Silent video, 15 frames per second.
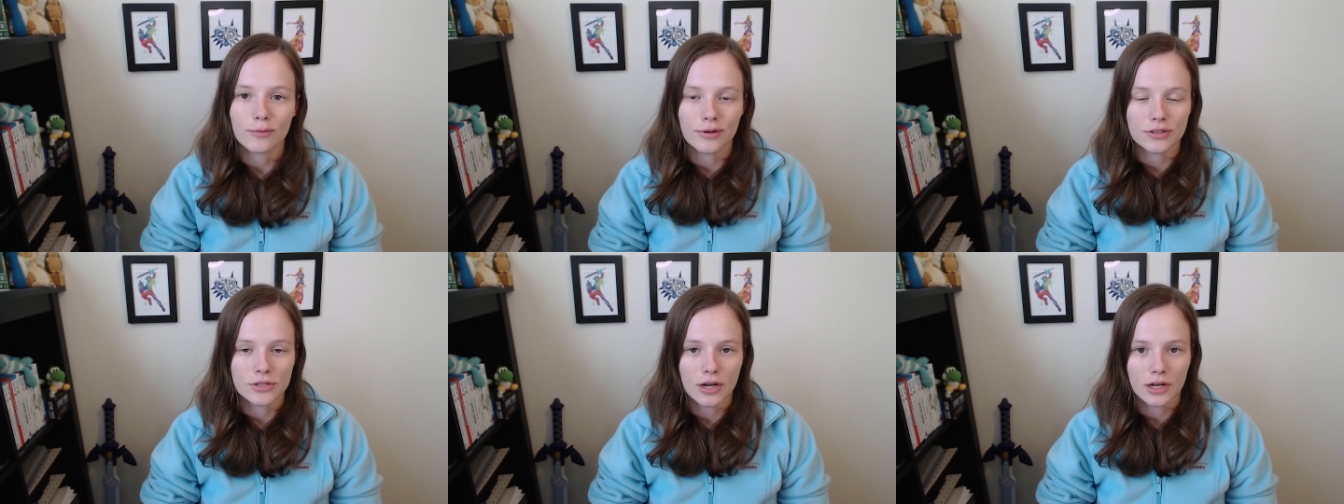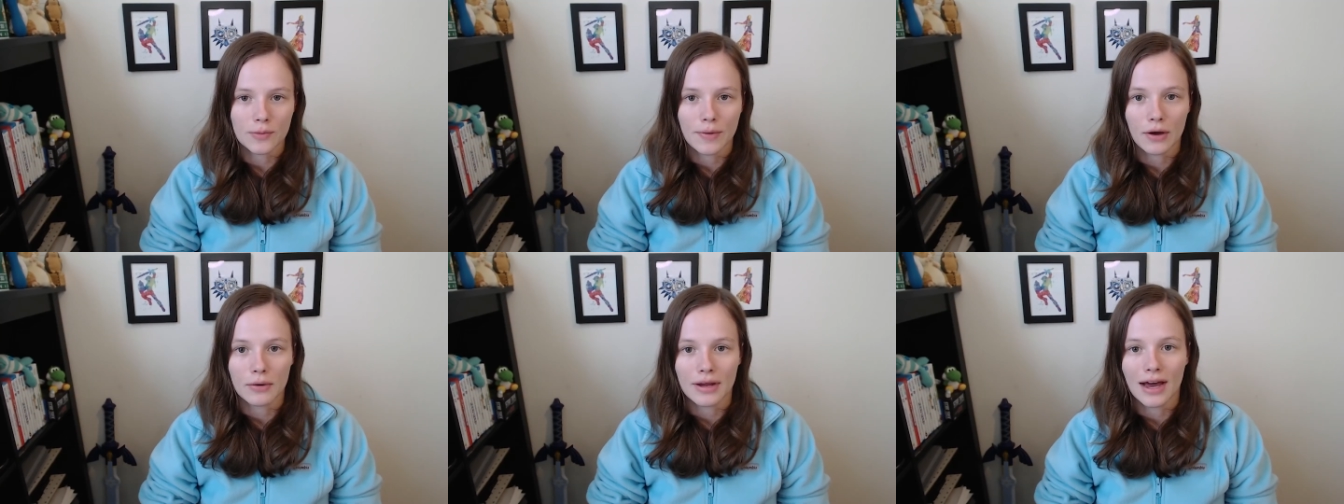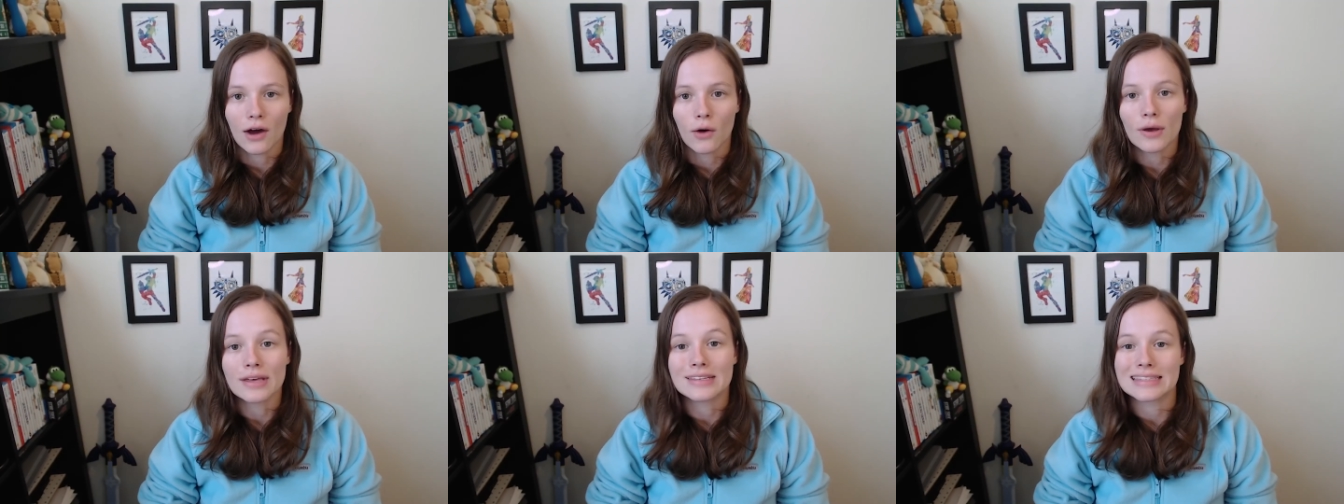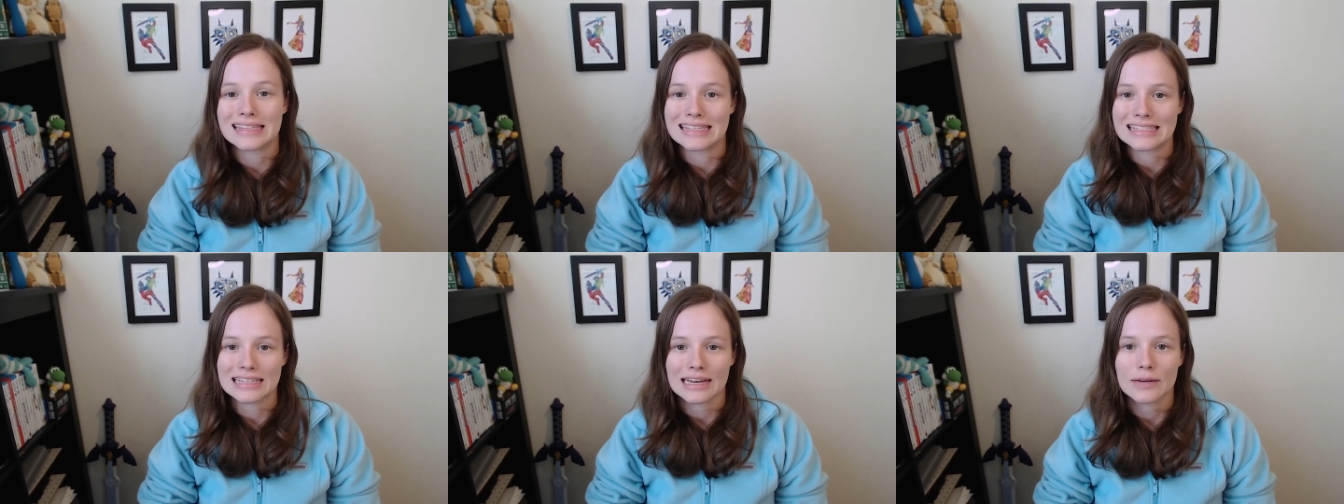I'm going to talk about now is the
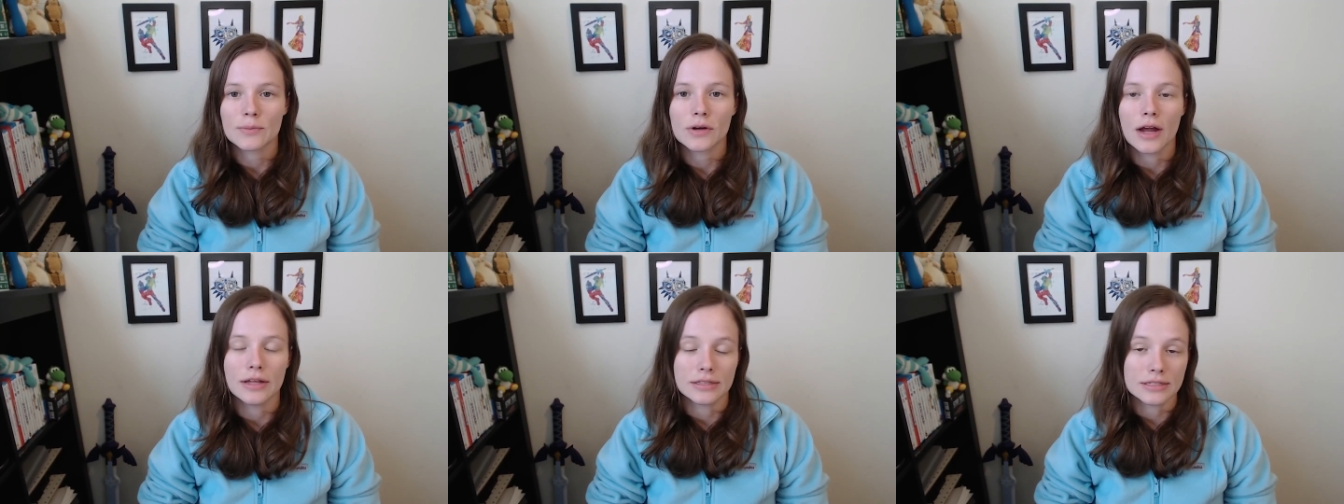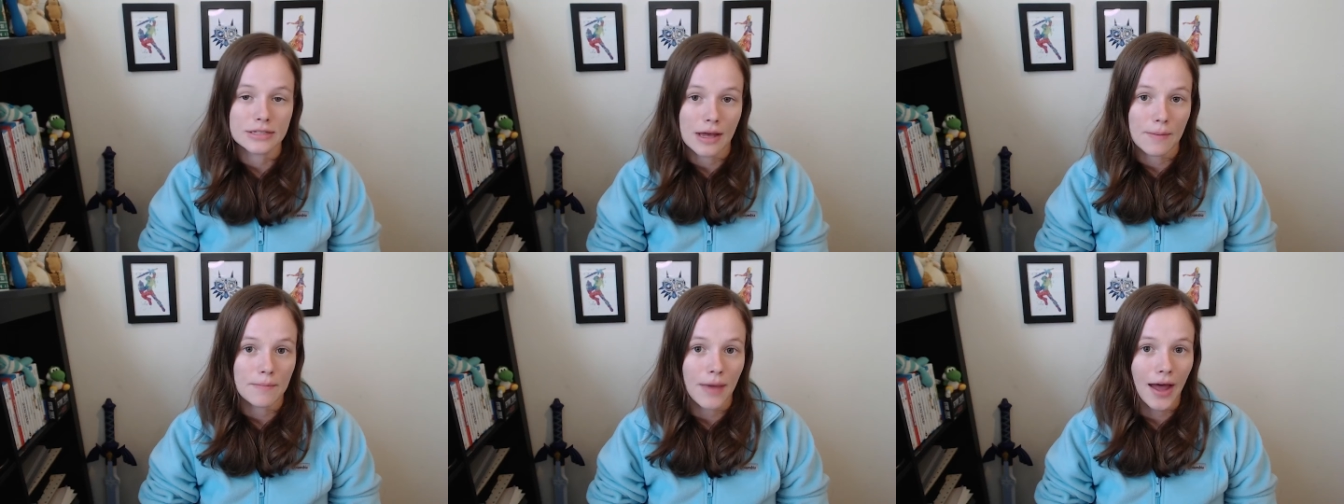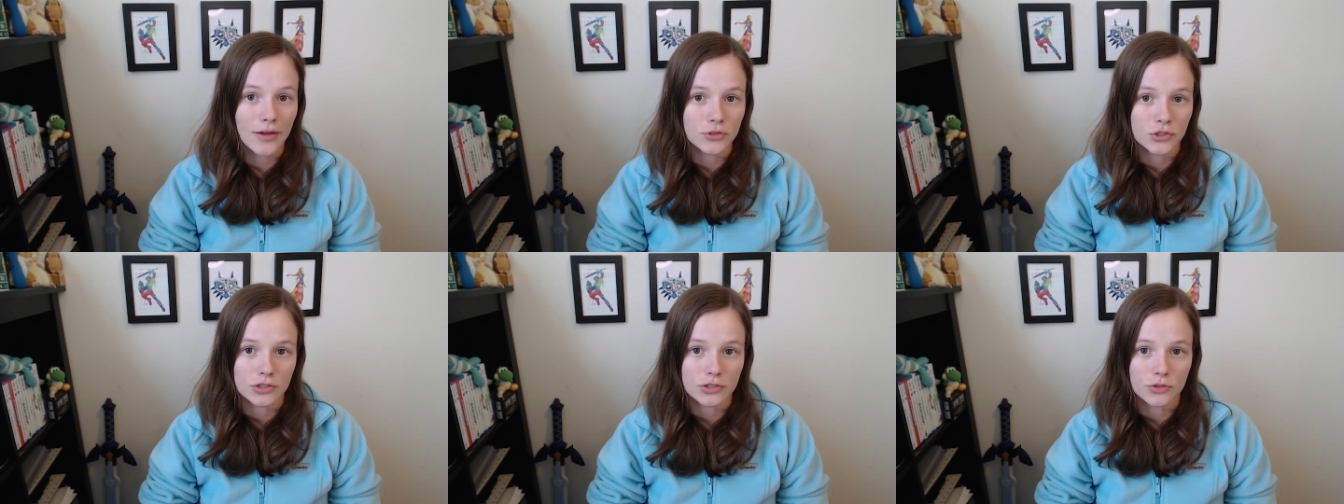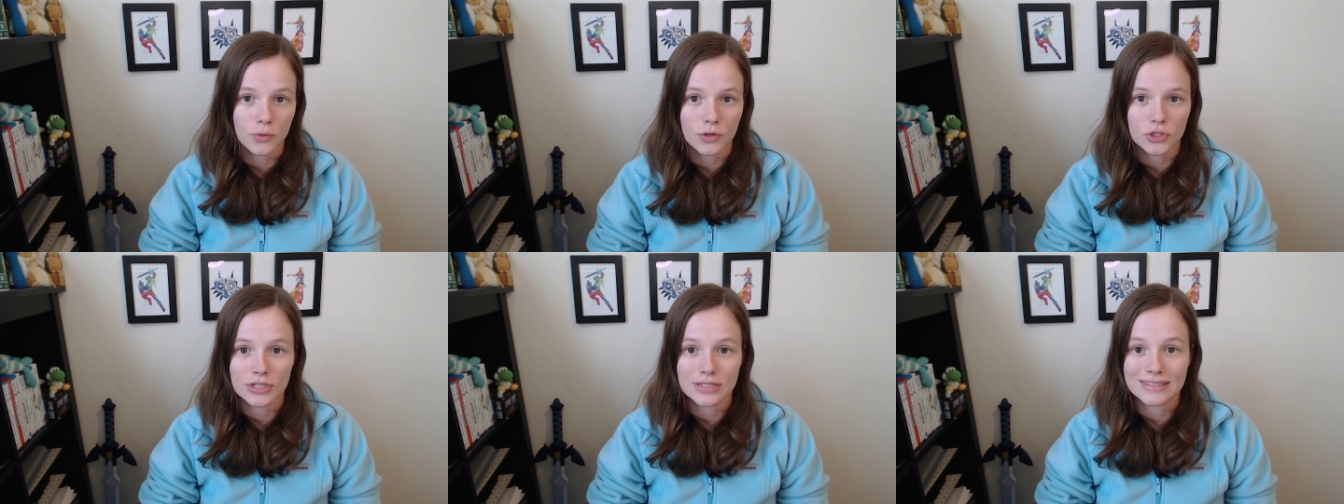Cyber and STEM badges,
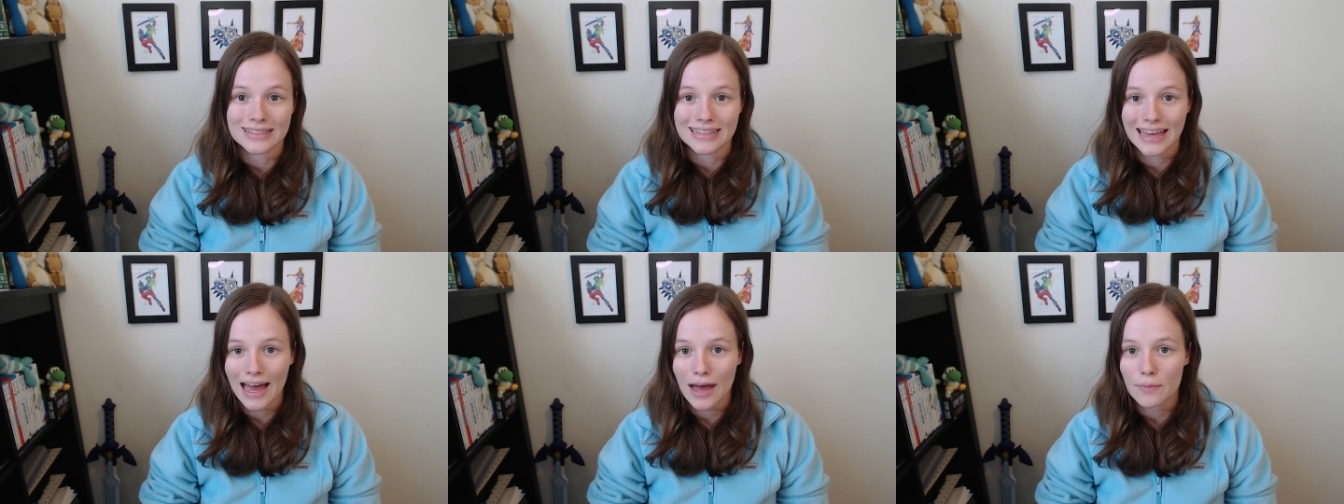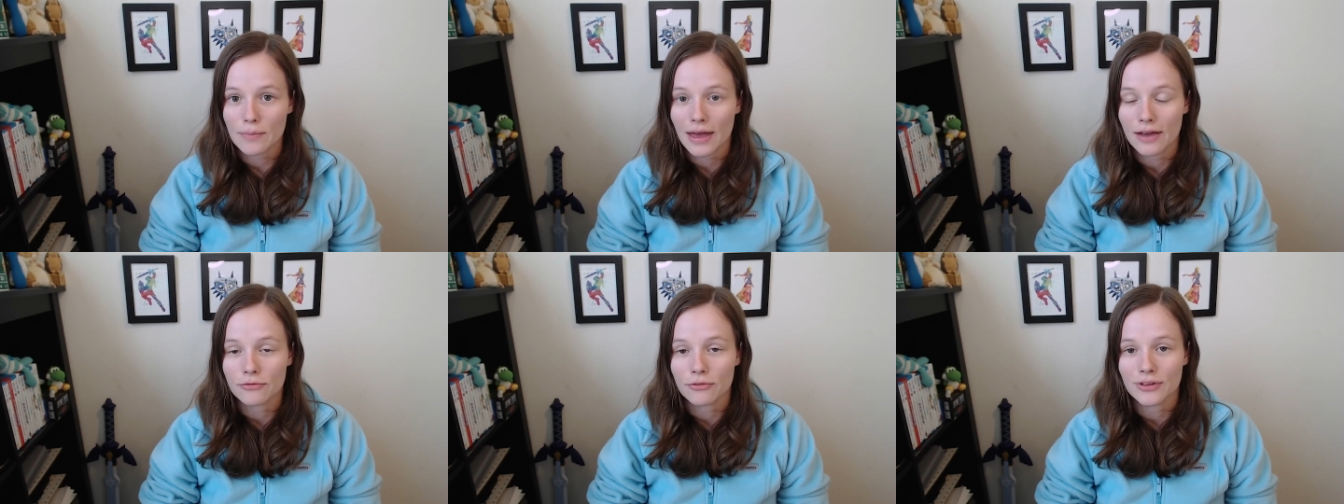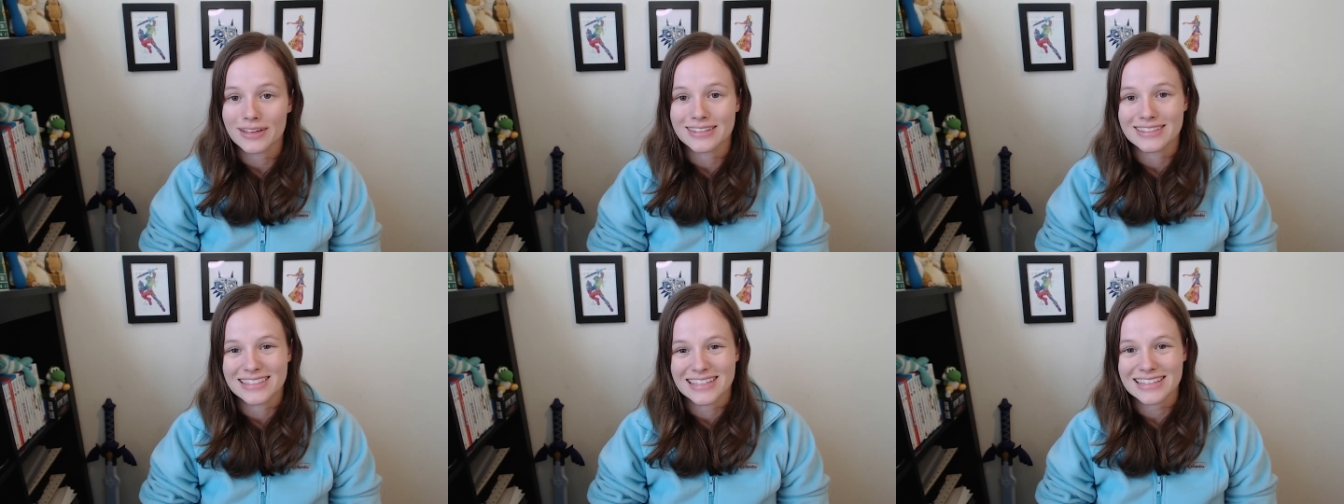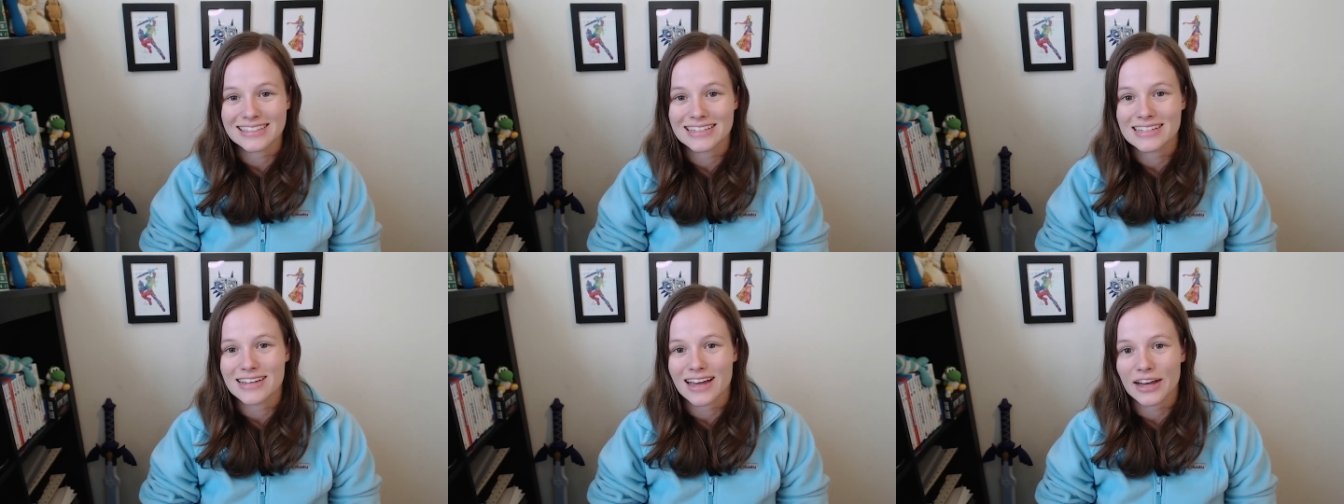which is in C A P Pamphlet
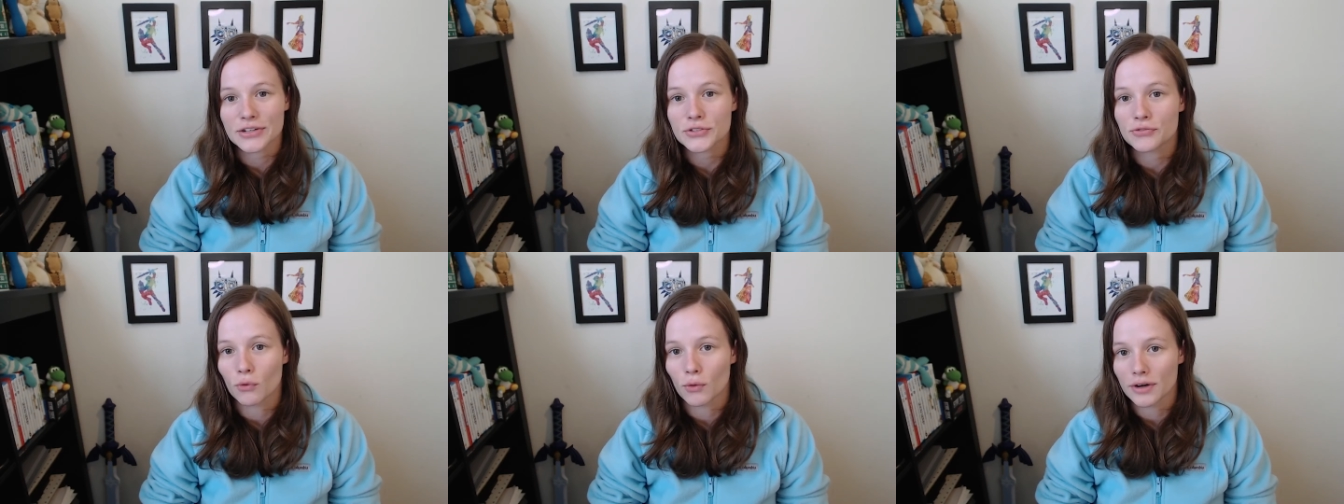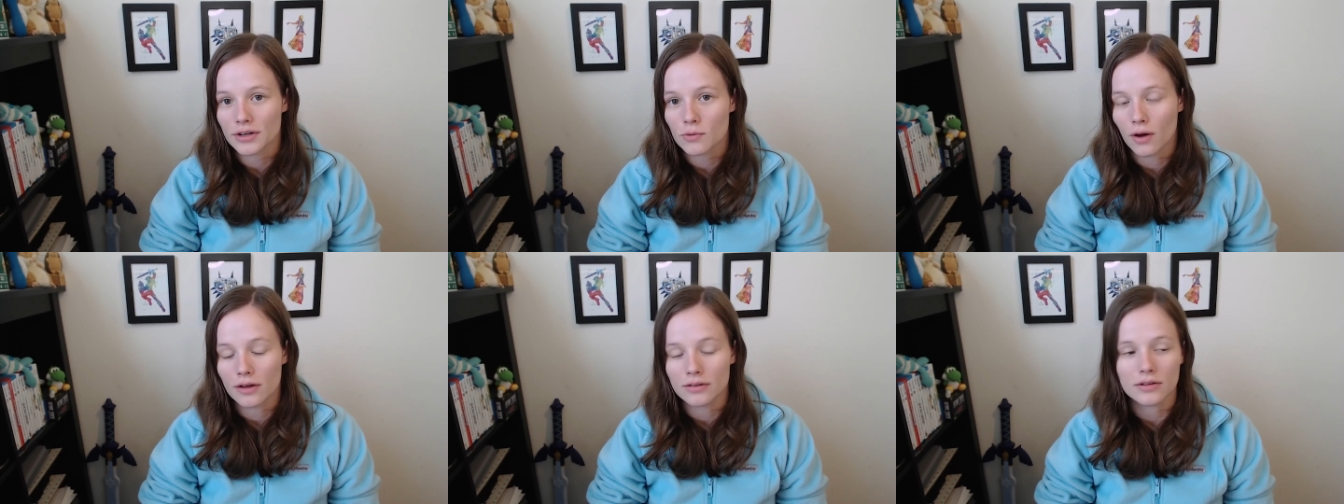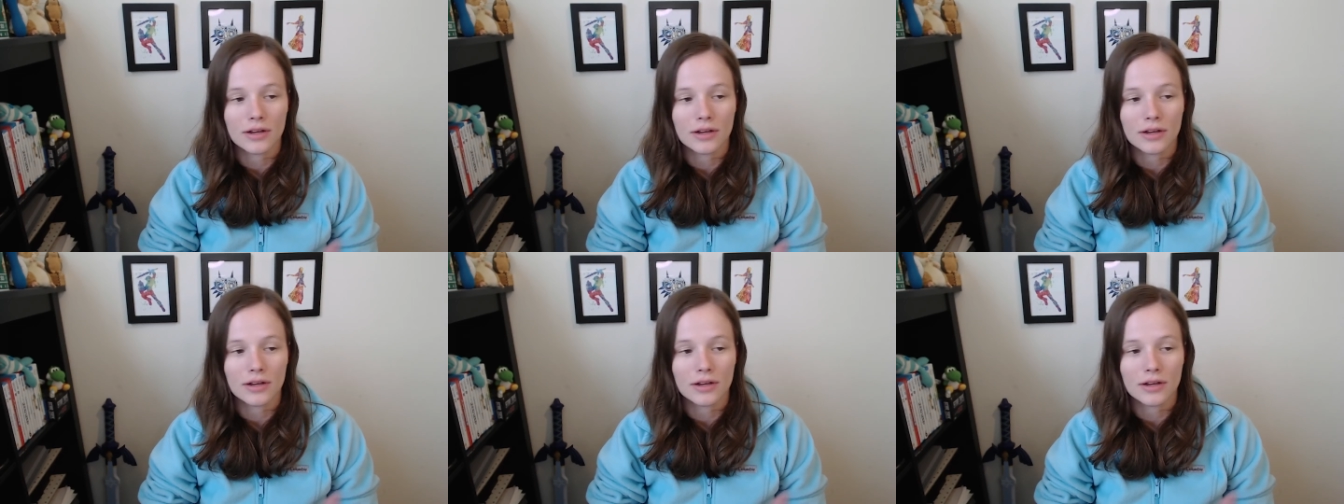sixty dash forty-one,